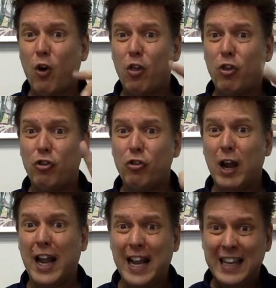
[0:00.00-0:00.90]
my
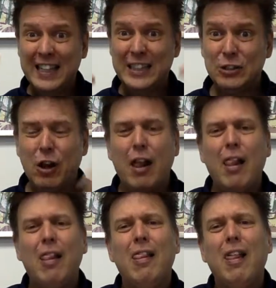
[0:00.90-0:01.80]
fourth grade
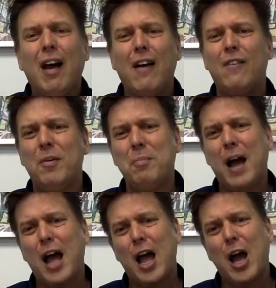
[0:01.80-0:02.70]
teacher loves
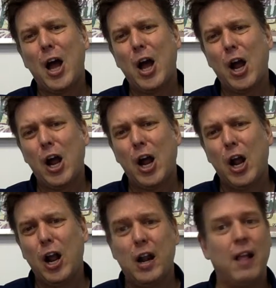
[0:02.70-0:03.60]
my art,
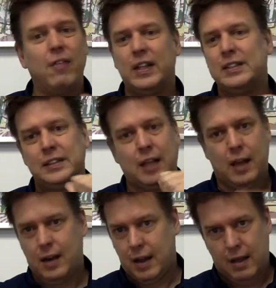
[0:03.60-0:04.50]

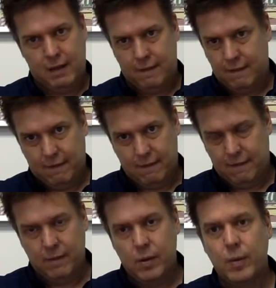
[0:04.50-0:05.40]
that's not
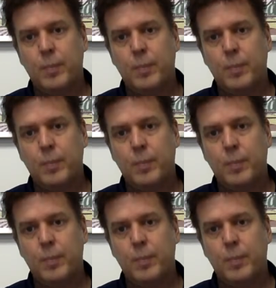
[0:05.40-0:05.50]
enough.